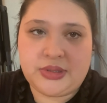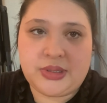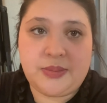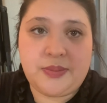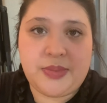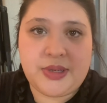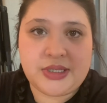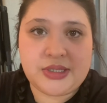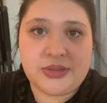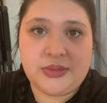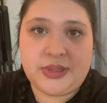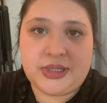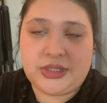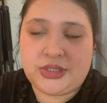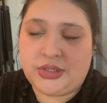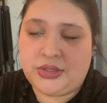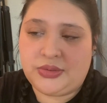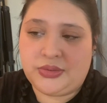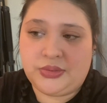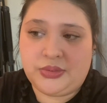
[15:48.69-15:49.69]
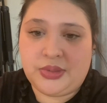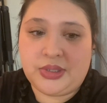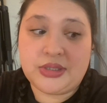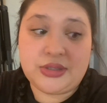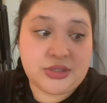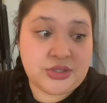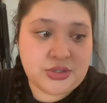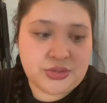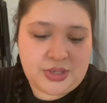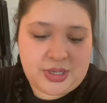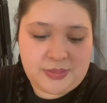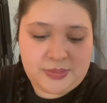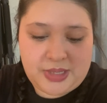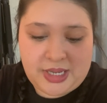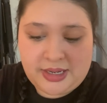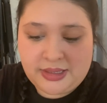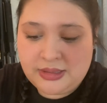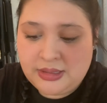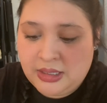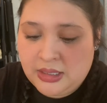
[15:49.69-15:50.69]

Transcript: the best way to describe that.